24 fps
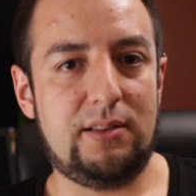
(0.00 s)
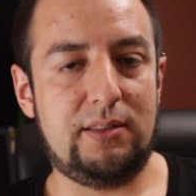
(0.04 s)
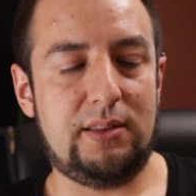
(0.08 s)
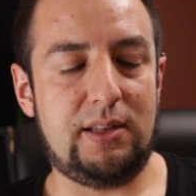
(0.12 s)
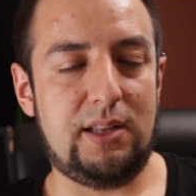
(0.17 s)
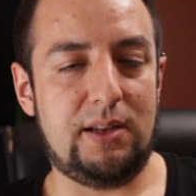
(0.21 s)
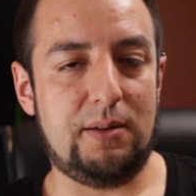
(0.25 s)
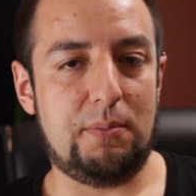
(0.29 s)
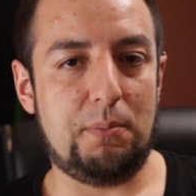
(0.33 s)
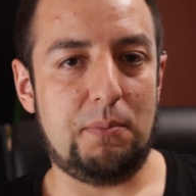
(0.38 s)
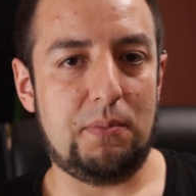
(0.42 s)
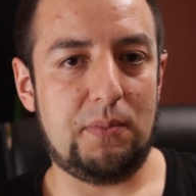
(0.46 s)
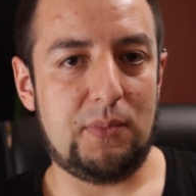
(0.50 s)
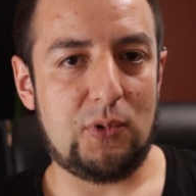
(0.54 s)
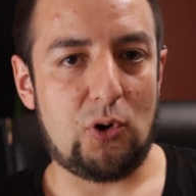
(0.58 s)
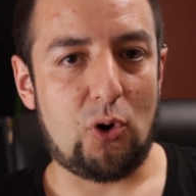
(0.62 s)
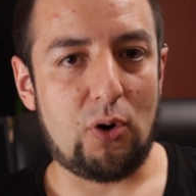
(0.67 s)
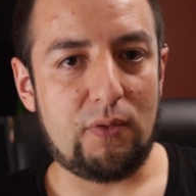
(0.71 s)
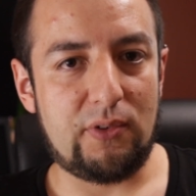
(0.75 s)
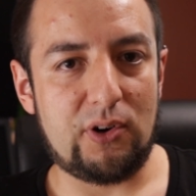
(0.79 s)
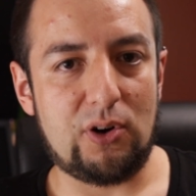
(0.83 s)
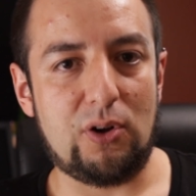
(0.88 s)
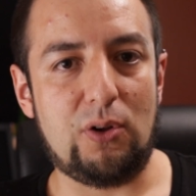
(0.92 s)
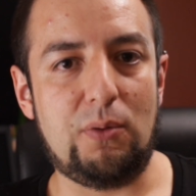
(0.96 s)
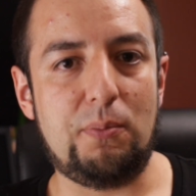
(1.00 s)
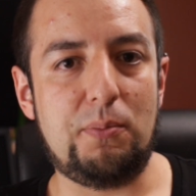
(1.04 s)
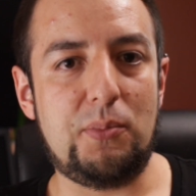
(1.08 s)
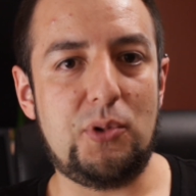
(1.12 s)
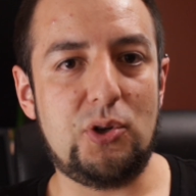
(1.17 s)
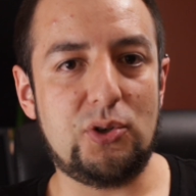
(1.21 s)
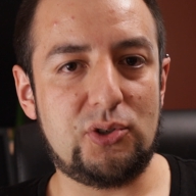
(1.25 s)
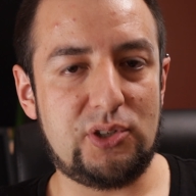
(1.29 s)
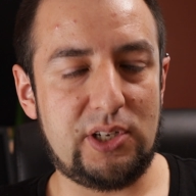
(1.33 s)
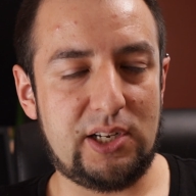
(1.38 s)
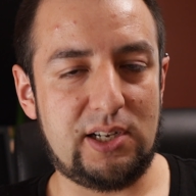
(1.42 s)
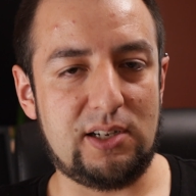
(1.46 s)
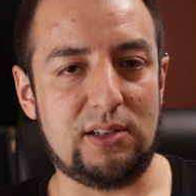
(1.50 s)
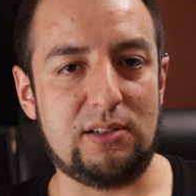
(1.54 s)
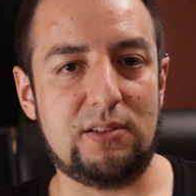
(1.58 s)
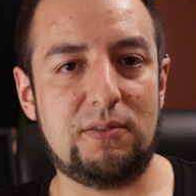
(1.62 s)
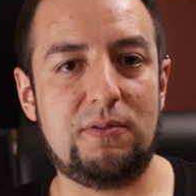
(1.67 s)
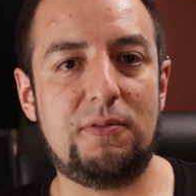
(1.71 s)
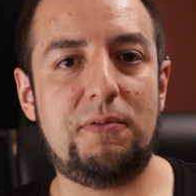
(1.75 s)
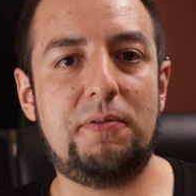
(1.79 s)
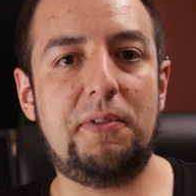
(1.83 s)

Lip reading: the overall musical